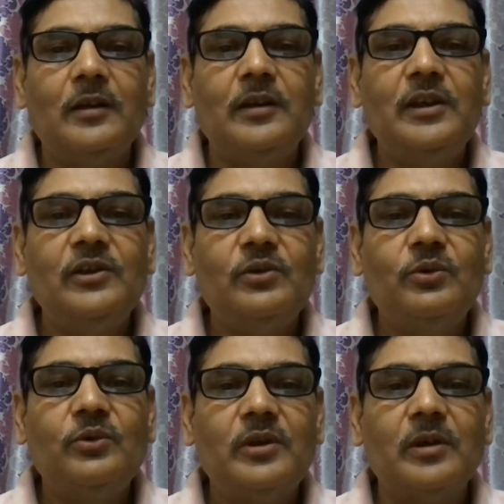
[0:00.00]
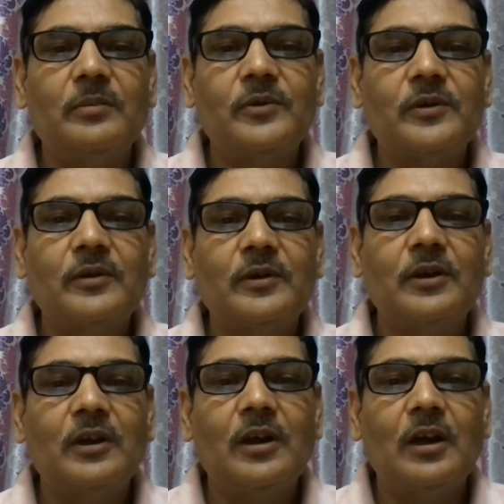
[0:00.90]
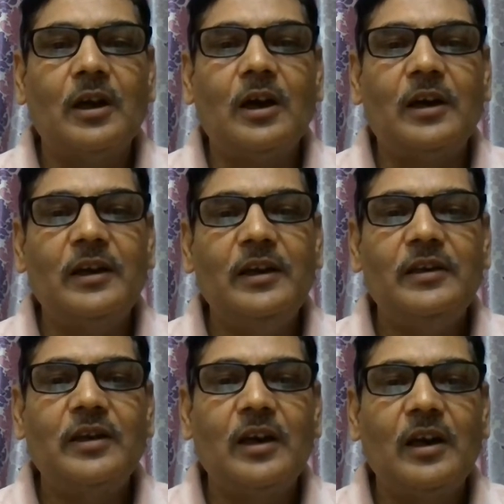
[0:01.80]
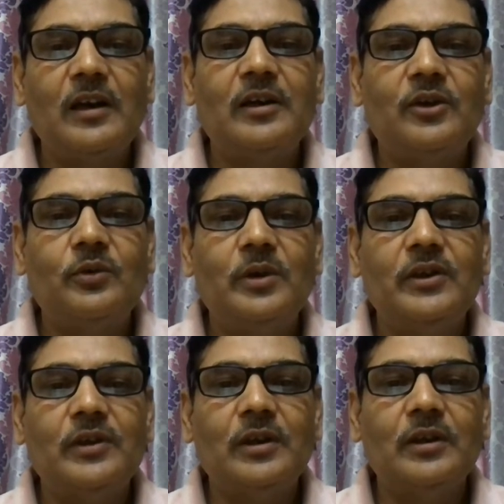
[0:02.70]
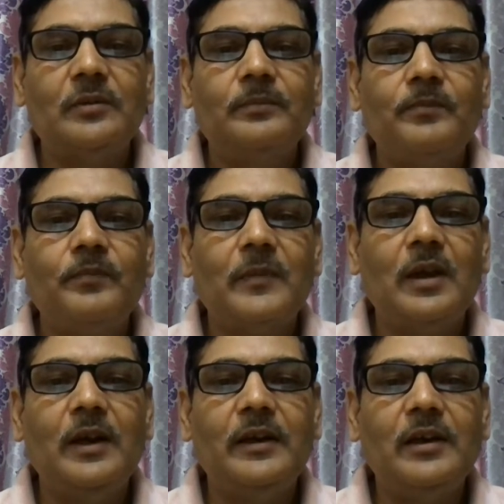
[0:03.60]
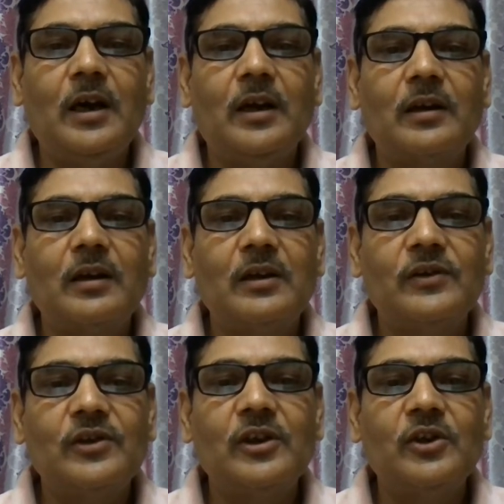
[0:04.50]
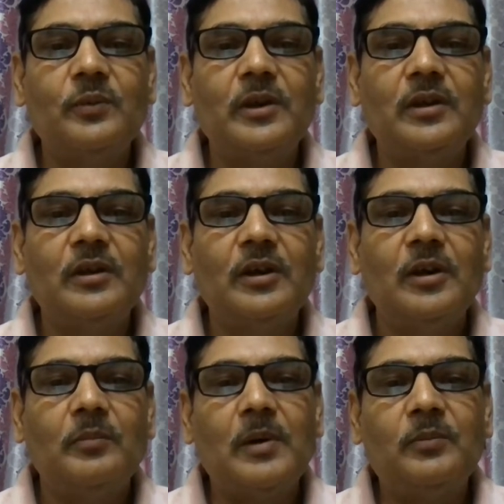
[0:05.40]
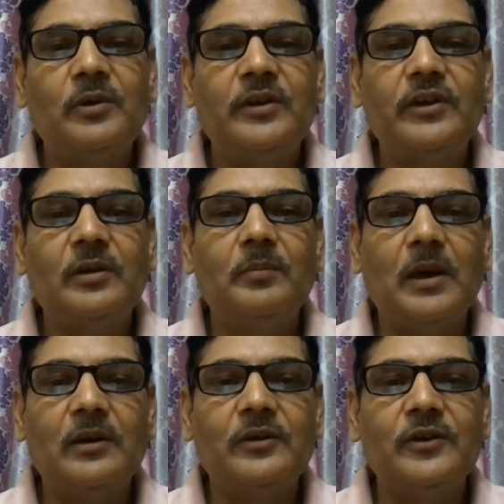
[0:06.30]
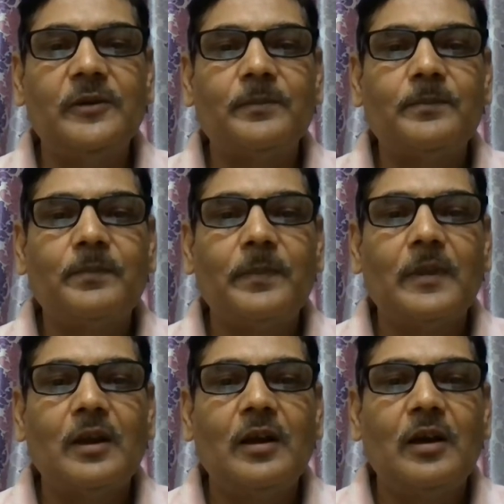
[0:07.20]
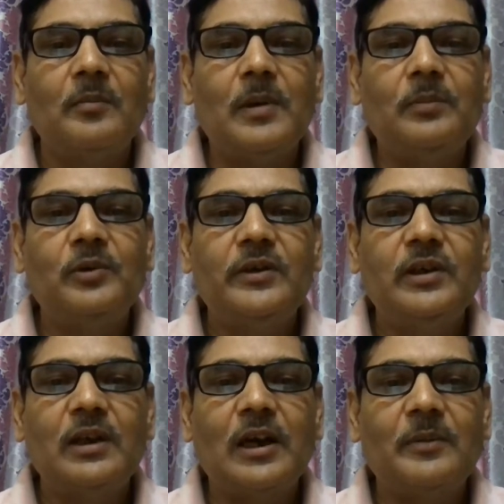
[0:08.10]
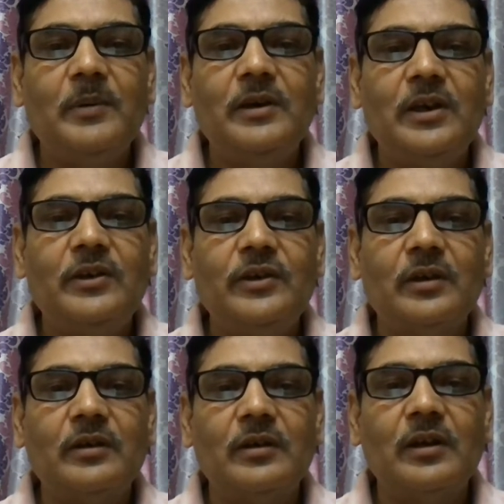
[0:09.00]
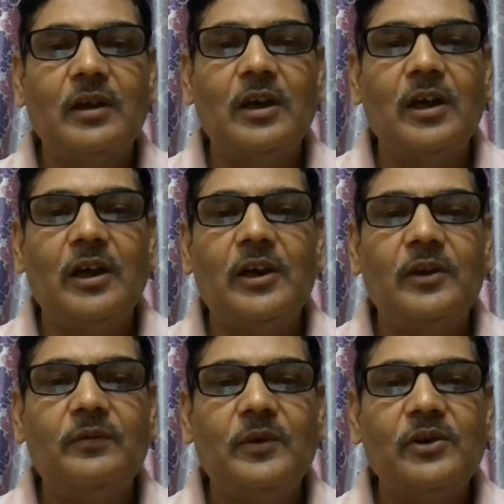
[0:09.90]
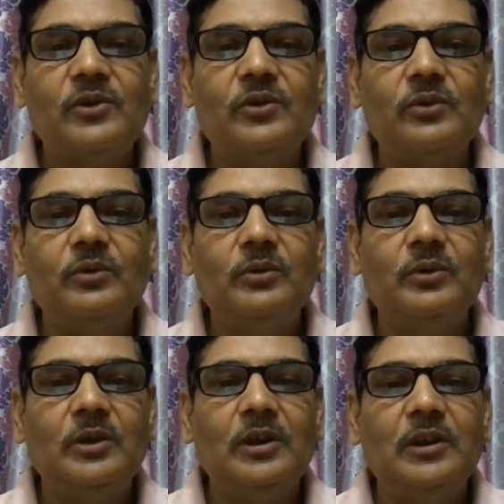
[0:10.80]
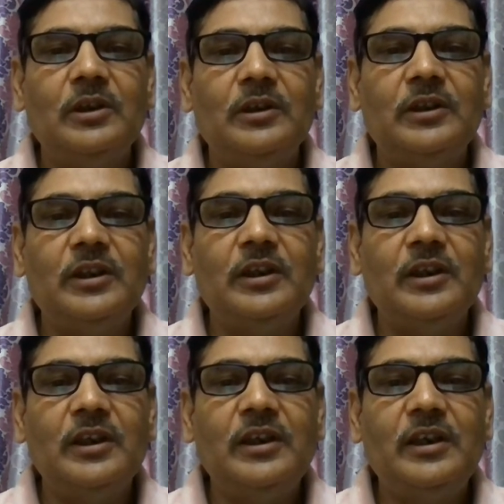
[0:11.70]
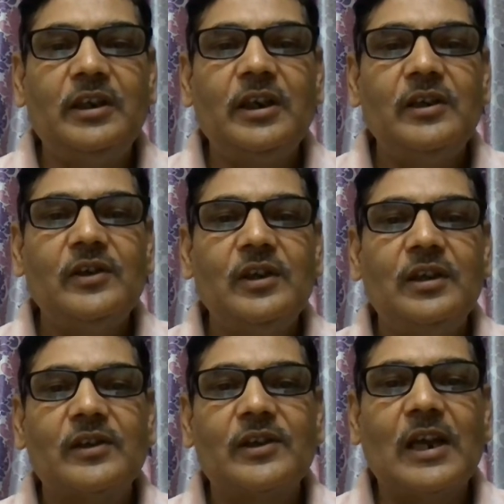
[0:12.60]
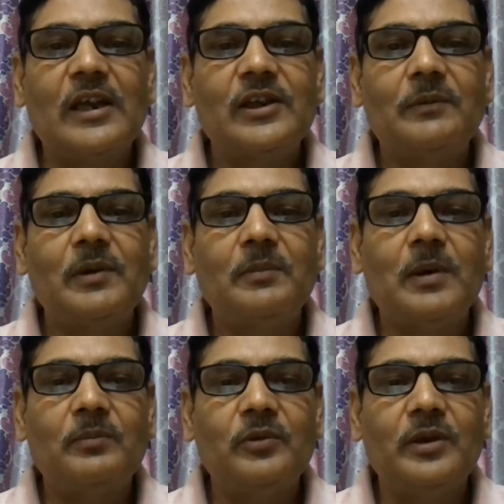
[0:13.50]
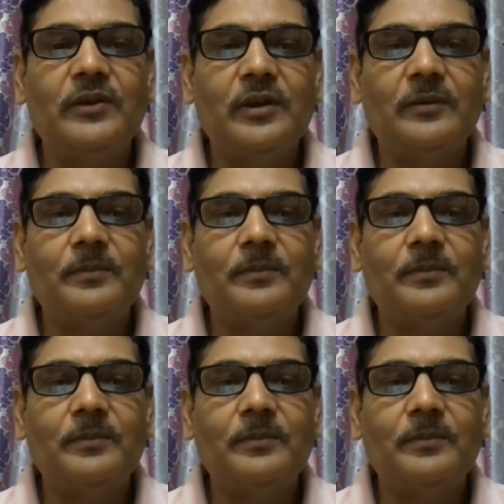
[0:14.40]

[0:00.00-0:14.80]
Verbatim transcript: These two terms are interrelated to each other and are concerned with population biology. Population augmentation refers to the increase in the size of a population.